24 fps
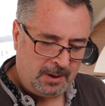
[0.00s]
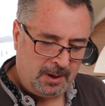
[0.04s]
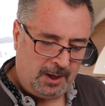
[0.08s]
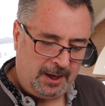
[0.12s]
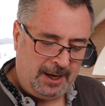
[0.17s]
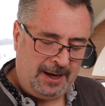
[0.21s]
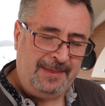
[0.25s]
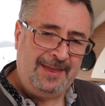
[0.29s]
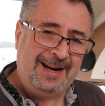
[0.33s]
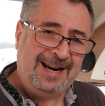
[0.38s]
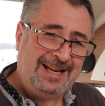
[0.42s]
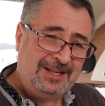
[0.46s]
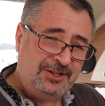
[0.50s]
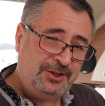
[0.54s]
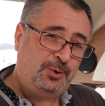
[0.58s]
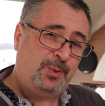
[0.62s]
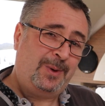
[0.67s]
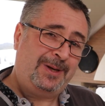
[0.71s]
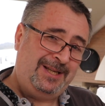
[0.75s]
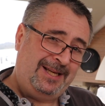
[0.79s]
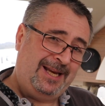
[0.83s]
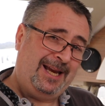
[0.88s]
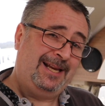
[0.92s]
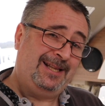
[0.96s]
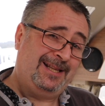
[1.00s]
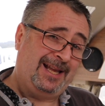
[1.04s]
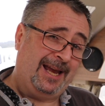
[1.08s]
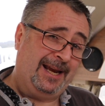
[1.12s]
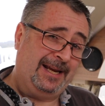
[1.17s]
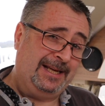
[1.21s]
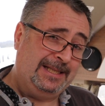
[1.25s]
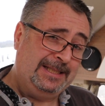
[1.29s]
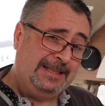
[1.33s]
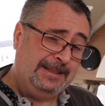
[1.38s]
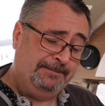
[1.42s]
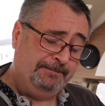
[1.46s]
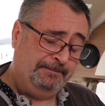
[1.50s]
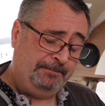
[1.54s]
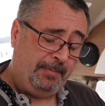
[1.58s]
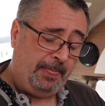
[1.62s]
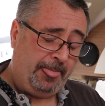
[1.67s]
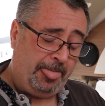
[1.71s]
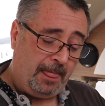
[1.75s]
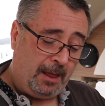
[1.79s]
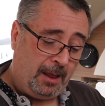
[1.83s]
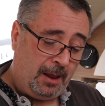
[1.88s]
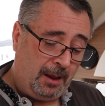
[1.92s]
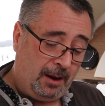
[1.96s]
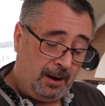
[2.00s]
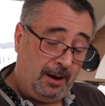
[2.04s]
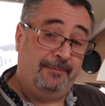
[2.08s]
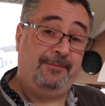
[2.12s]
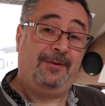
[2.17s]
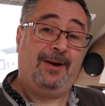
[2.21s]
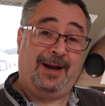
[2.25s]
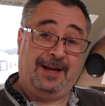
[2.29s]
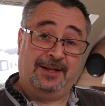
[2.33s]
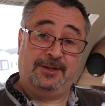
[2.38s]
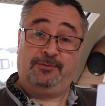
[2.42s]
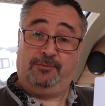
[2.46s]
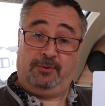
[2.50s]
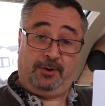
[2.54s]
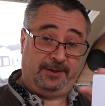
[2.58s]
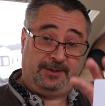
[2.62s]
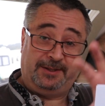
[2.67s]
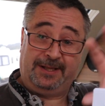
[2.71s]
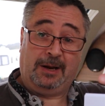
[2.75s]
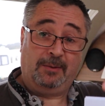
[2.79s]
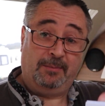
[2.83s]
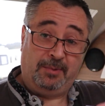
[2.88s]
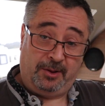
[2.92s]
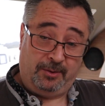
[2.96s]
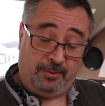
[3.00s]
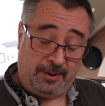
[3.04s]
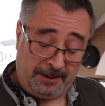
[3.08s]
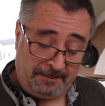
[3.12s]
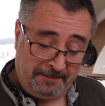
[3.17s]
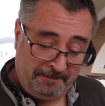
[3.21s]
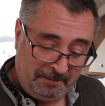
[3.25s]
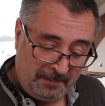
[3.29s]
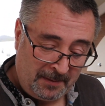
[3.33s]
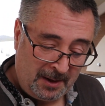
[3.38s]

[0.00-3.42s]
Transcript: In the last 28 days, I've had to write this down by the way.